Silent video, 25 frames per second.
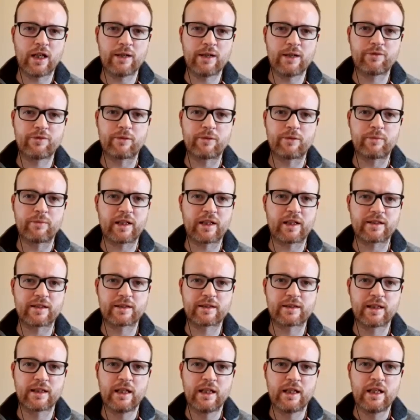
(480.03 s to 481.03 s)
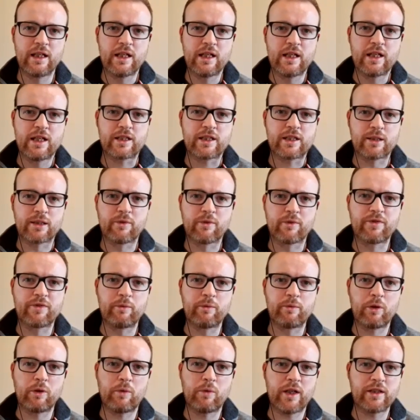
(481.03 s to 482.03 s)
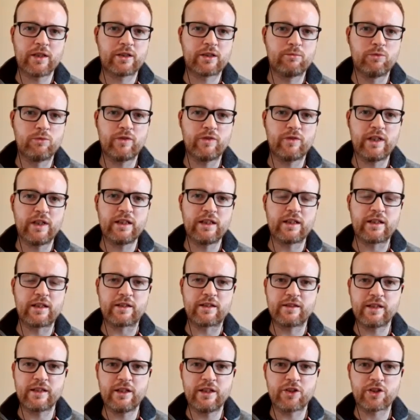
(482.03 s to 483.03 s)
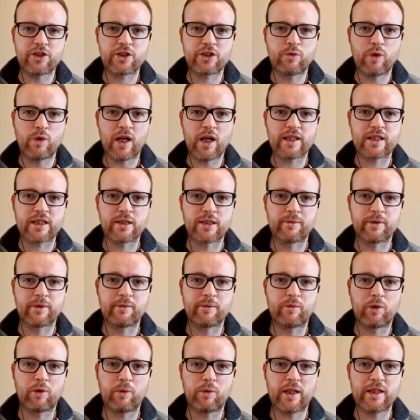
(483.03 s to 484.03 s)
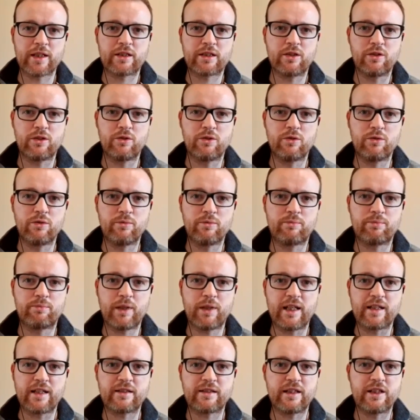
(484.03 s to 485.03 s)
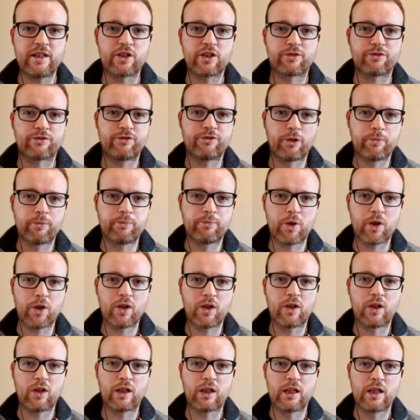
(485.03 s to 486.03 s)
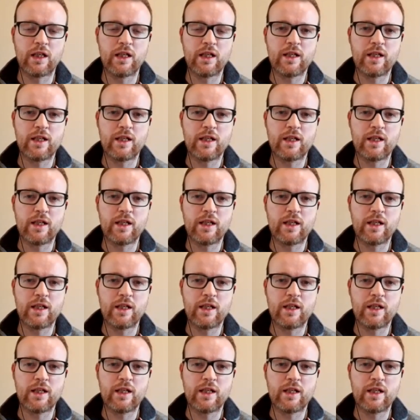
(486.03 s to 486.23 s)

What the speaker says: for them, because some of them will want to move into the senior squad. Some of them will want to play senior football.